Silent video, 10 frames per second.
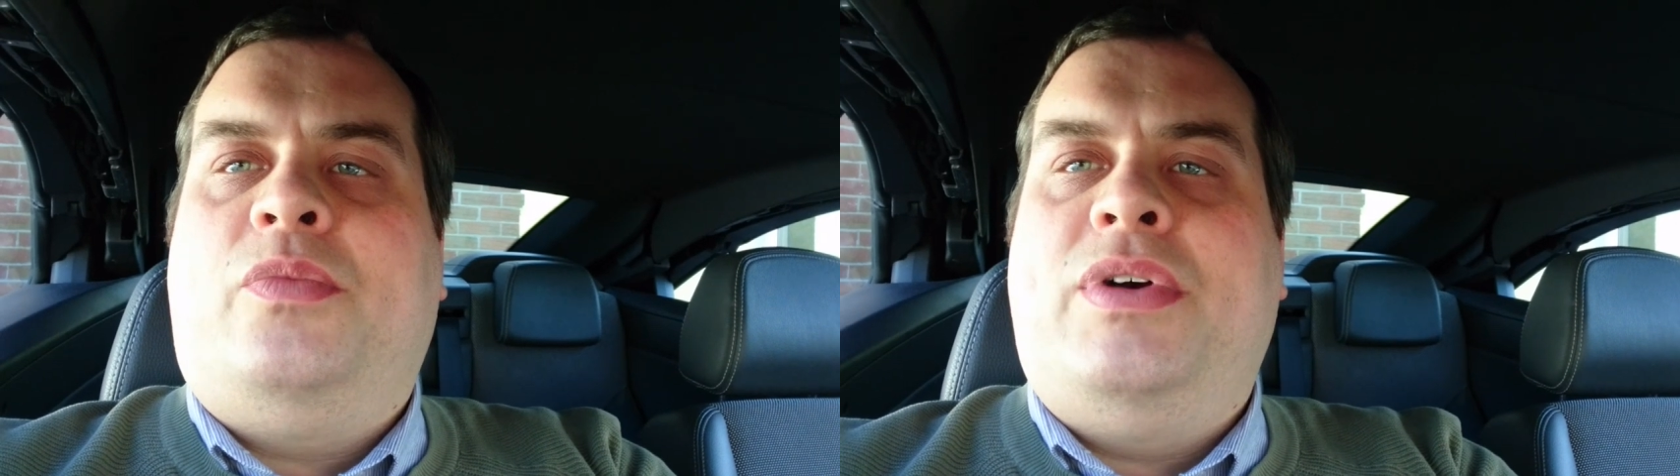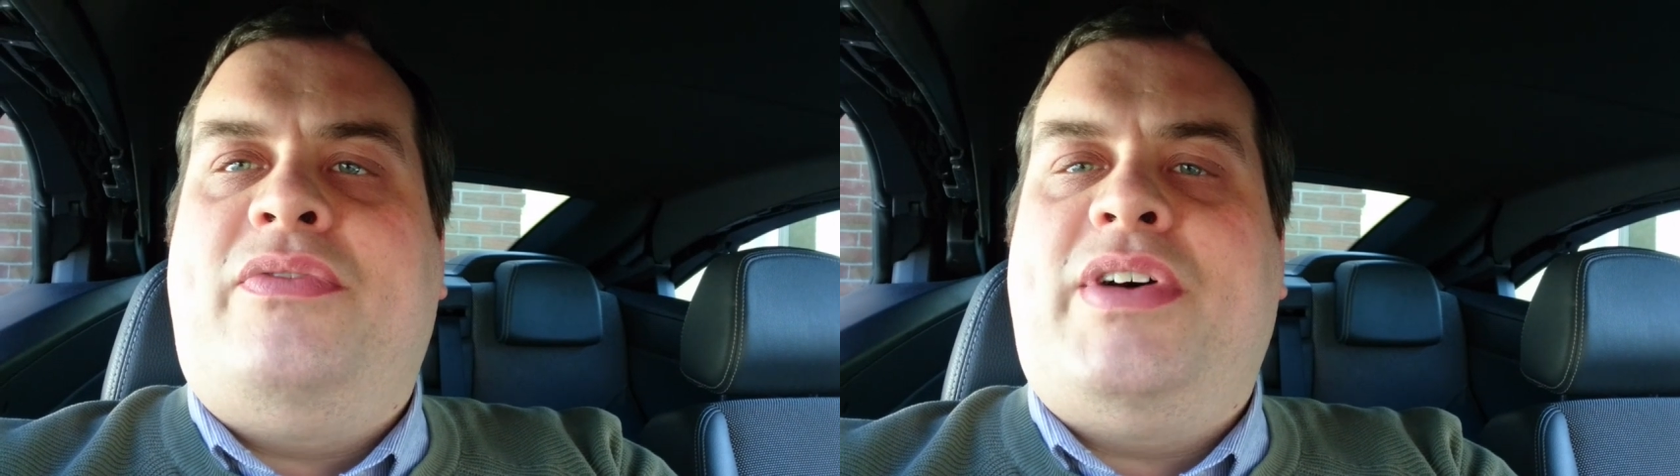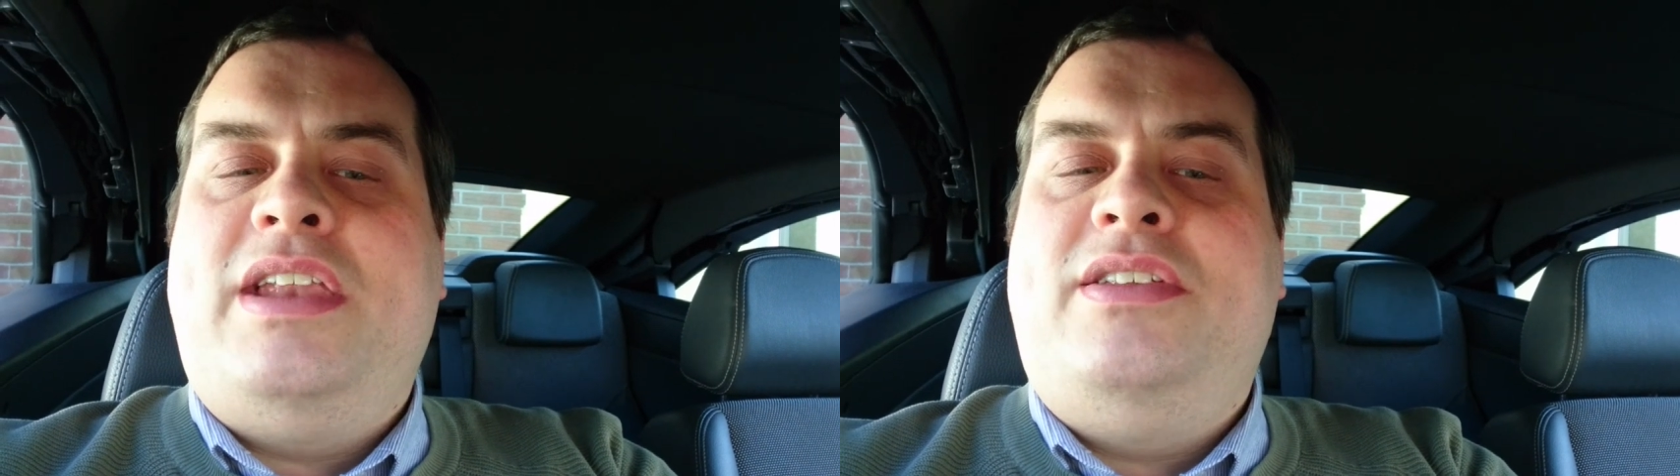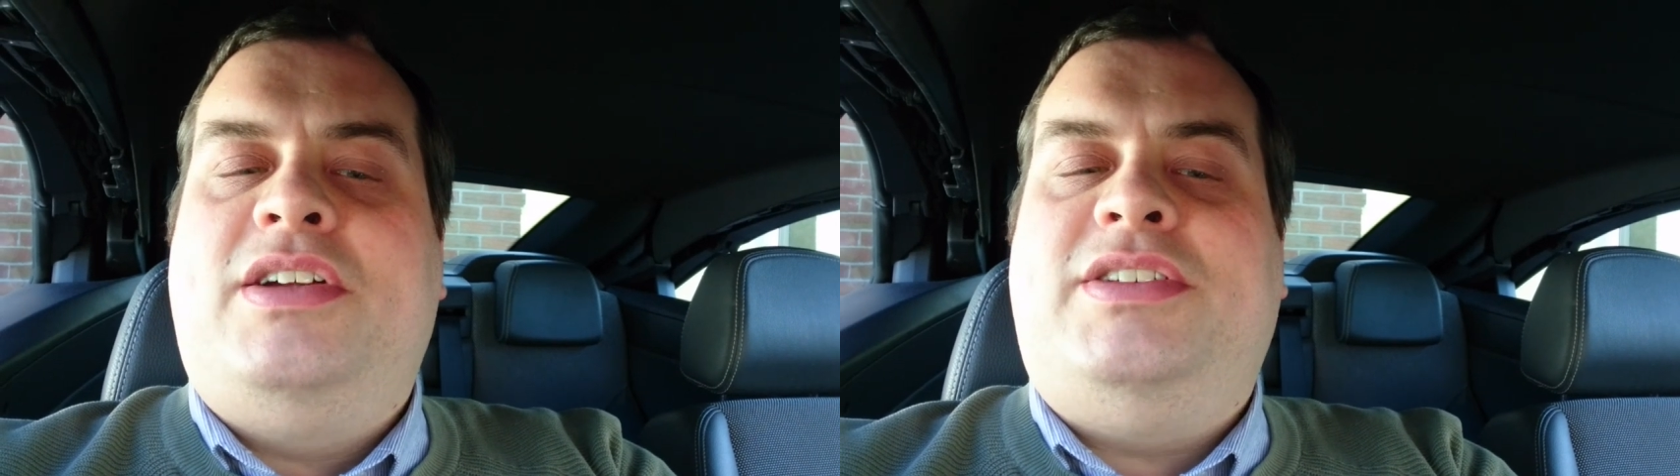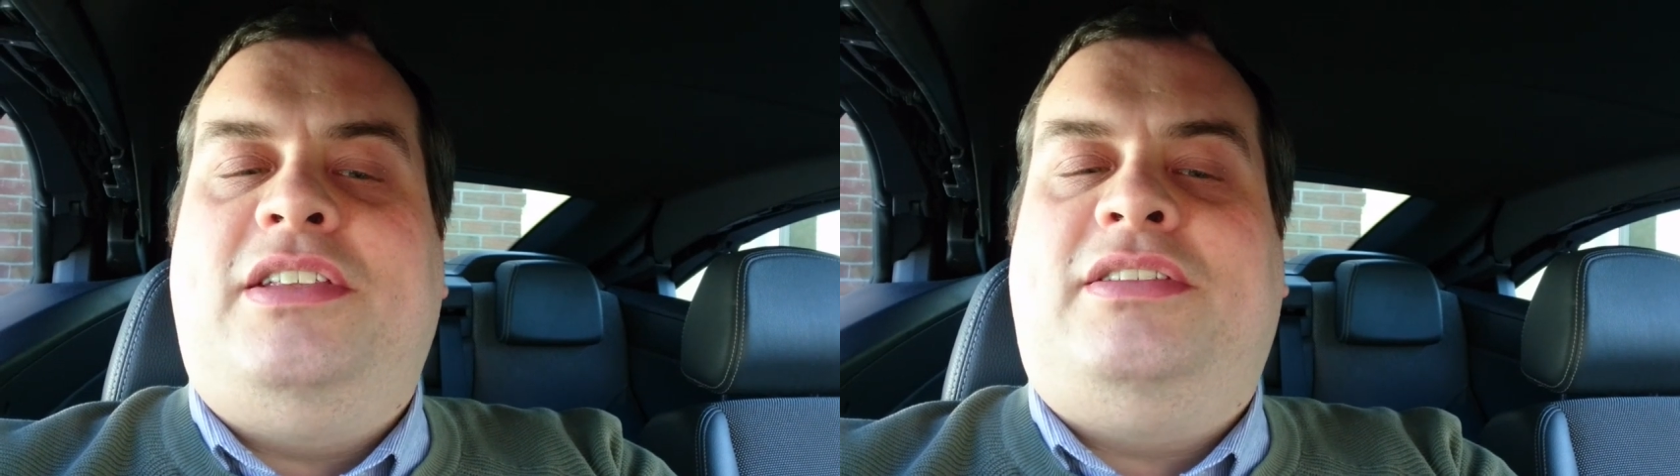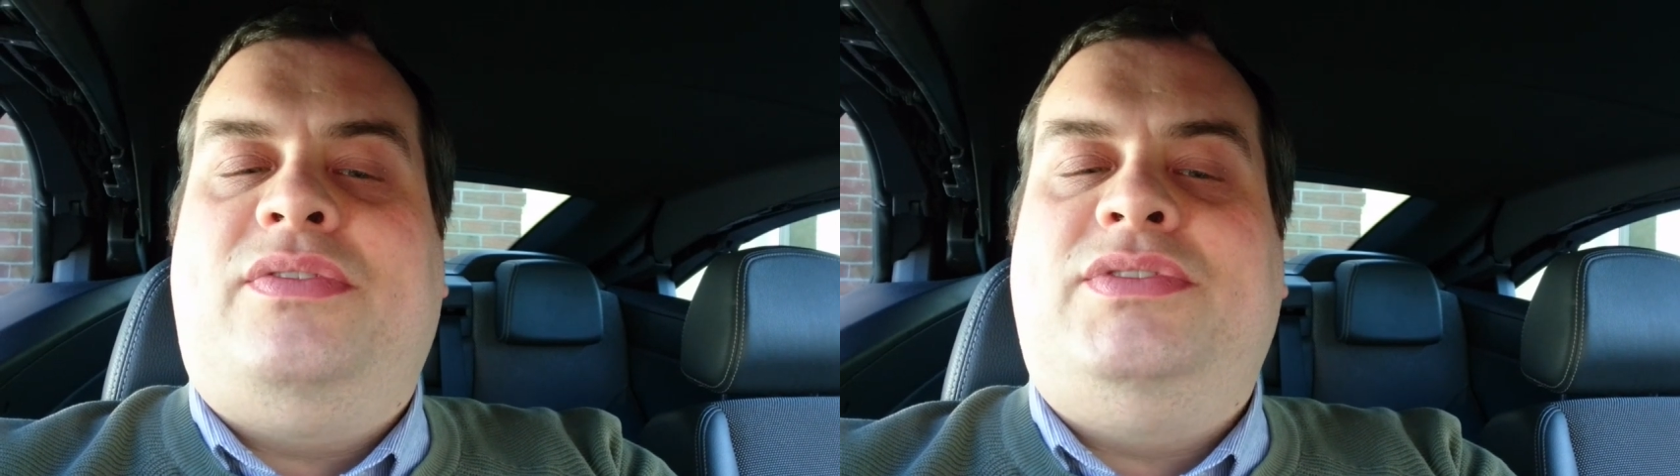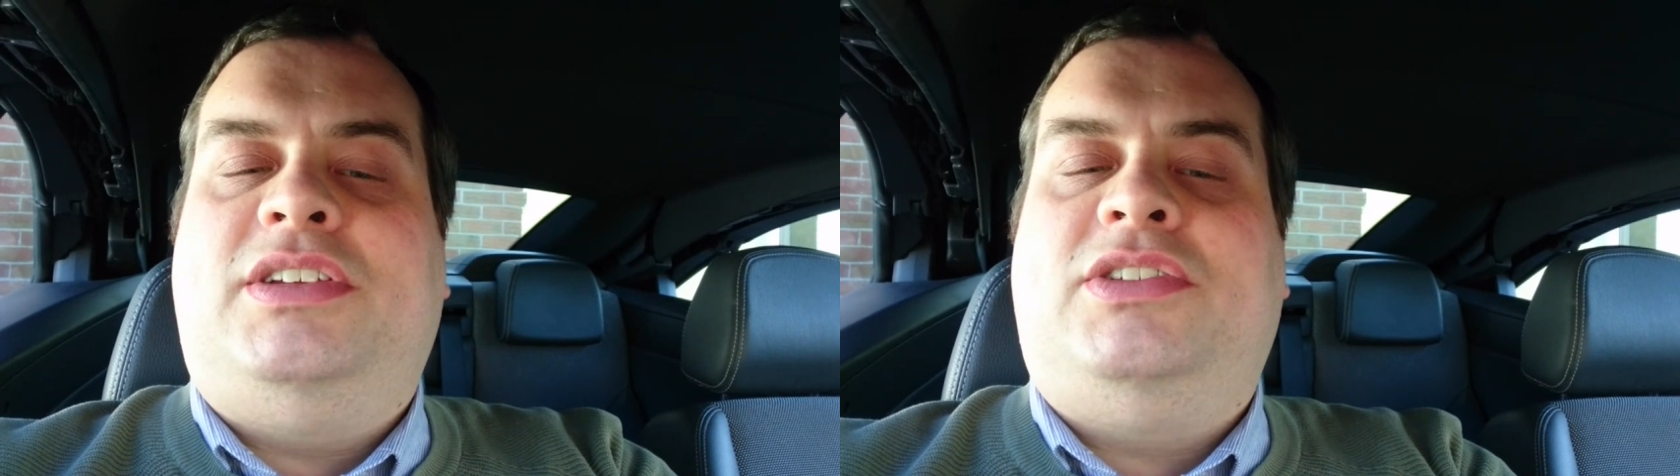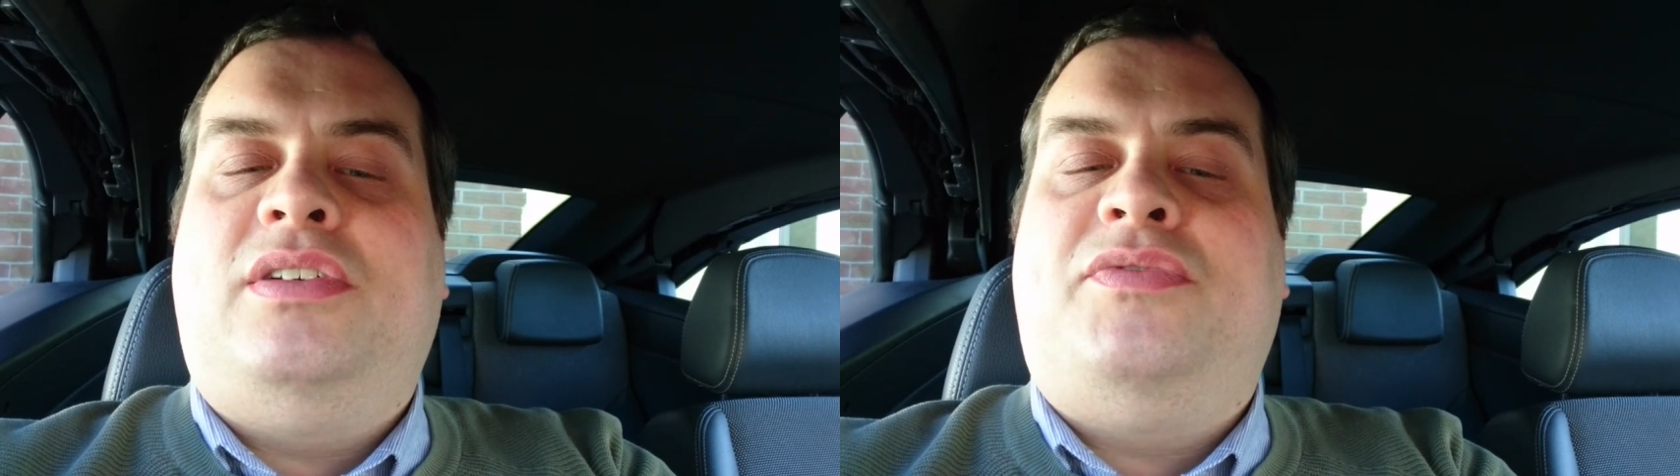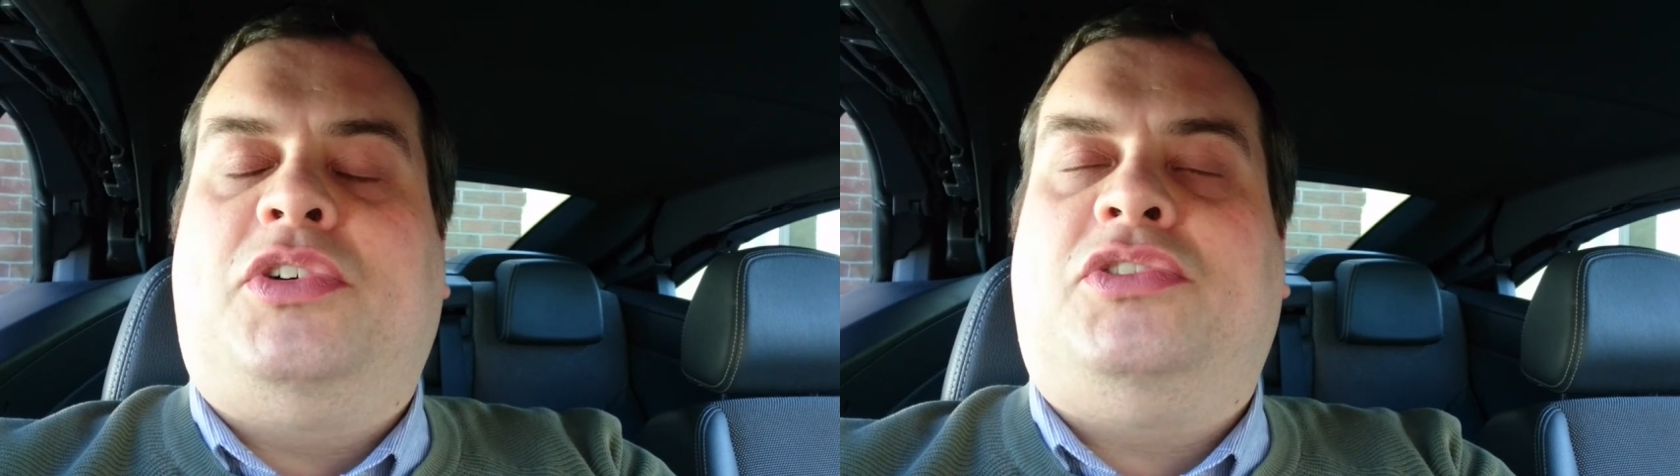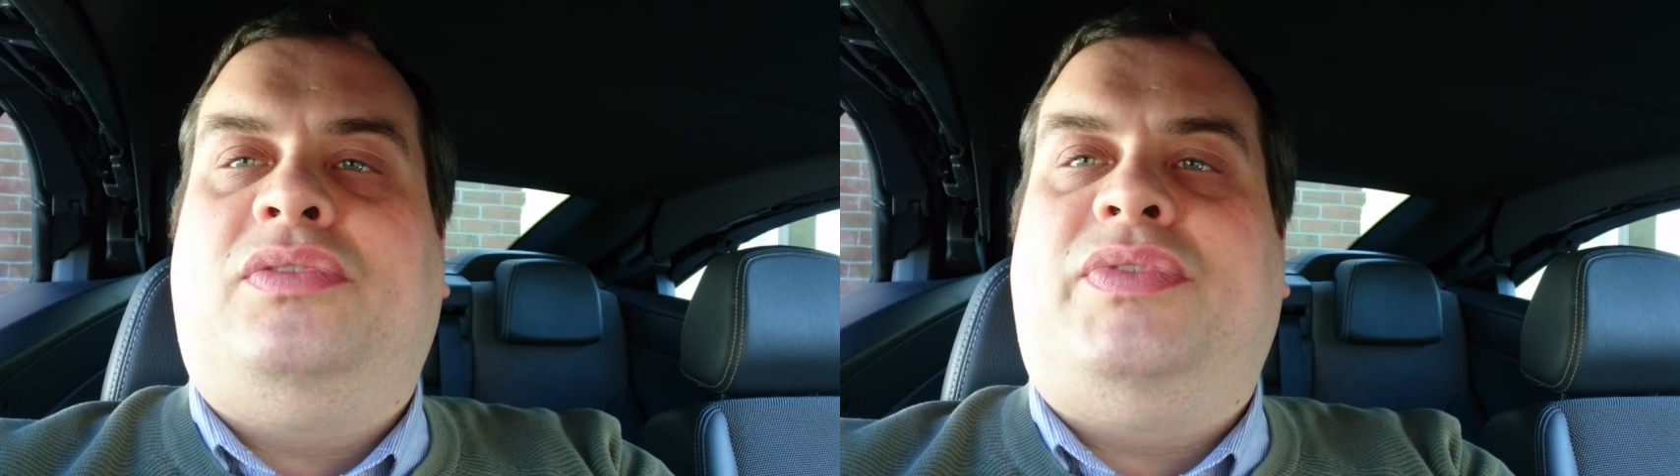with a nineteen seventy-two Vauxhall